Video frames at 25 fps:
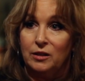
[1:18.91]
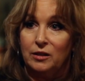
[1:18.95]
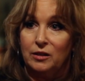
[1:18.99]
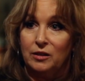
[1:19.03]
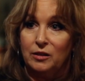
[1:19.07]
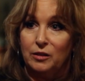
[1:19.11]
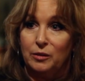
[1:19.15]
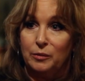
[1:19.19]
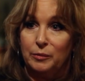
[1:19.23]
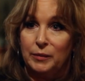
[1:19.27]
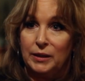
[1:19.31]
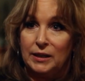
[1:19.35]

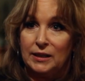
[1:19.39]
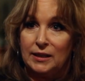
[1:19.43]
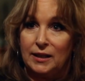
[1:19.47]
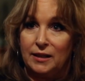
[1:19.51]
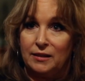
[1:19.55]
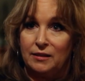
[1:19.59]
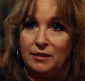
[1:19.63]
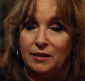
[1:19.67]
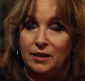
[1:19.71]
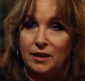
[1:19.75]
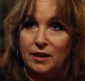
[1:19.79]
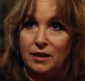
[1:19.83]
And
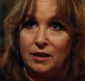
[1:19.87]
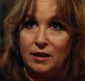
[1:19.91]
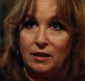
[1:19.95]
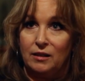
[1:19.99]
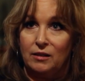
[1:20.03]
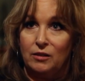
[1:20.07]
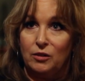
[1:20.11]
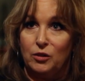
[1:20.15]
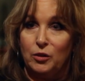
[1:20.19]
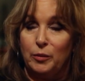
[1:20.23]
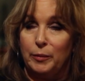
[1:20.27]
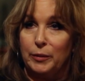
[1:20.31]
I think
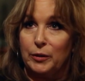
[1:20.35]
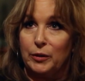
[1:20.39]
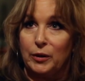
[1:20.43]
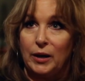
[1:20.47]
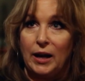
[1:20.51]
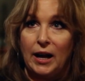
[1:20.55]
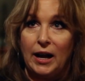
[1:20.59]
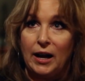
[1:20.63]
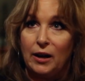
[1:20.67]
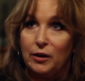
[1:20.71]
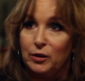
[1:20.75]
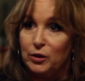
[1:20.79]
no matter
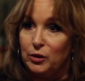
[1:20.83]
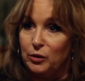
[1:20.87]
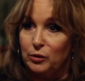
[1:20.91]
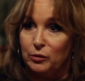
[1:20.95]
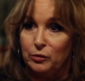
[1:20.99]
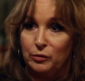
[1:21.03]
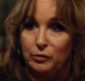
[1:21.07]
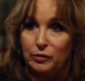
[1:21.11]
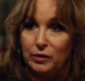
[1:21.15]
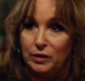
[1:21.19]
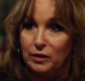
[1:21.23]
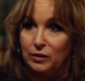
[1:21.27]
how
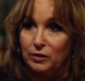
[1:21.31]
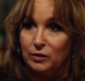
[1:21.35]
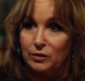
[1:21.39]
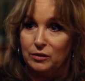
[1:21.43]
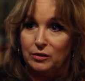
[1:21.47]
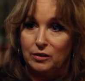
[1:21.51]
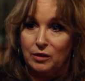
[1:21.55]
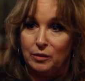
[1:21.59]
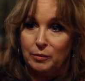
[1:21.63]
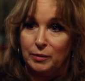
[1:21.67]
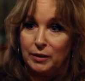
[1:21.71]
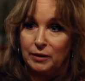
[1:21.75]
you
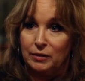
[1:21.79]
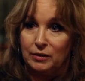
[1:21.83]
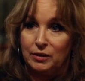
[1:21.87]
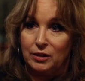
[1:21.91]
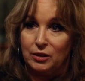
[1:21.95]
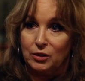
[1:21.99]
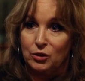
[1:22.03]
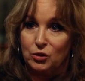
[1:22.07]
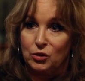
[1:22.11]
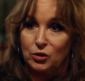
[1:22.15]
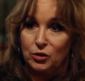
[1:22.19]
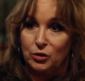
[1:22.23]
feel about
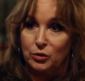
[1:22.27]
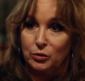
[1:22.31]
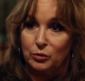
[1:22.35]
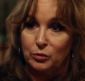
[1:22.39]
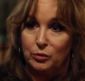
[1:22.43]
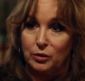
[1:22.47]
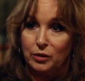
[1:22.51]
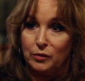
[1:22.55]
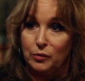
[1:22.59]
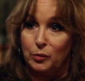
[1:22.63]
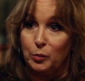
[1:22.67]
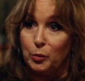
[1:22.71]
the
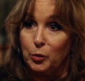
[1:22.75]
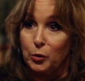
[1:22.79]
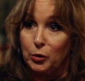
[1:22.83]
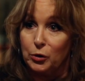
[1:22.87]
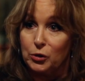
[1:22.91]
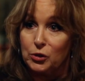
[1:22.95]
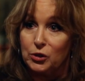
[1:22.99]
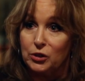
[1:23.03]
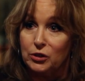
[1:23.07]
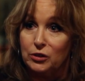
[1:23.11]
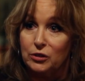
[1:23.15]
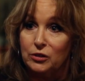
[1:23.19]
issue of
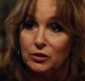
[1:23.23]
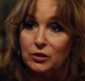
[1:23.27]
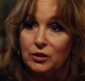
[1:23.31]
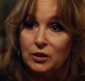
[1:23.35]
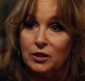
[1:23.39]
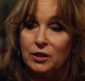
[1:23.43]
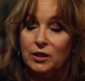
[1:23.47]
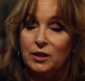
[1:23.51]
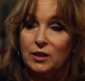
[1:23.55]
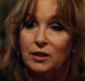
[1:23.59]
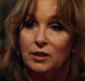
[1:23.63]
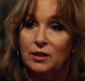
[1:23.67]
abortion,
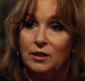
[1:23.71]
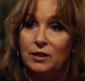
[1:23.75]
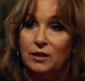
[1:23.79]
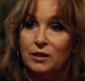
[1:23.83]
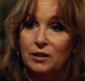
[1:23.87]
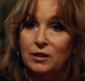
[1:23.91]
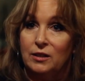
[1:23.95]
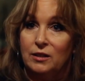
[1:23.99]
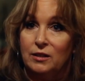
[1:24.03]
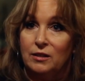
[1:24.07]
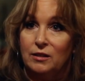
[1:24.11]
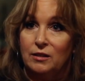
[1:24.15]

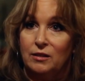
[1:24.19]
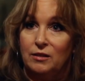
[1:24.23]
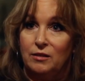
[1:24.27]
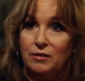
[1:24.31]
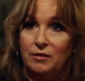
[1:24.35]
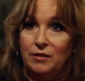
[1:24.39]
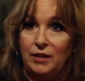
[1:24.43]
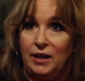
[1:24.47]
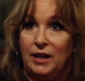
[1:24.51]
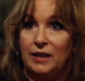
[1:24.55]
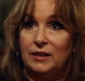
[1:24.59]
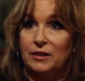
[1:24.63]

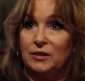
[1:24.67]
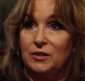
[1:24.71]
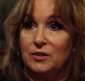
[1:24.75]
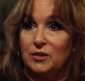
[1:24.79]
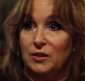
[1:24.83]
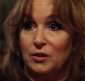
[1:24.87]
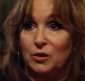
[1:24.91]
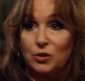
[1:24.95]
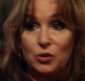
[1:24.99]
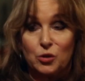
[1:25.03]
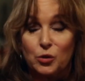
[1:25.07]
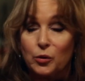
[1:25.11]
that
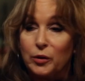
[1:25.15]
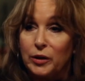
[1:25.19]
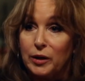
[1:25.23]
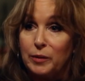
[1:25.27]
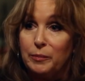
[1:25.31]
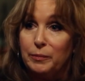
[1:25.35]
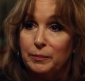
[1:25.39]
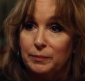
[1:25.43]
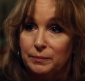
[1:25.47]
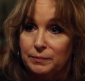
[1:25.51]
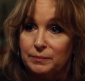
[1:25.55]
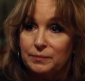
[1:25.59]
is
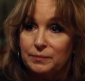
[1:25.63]
extreme.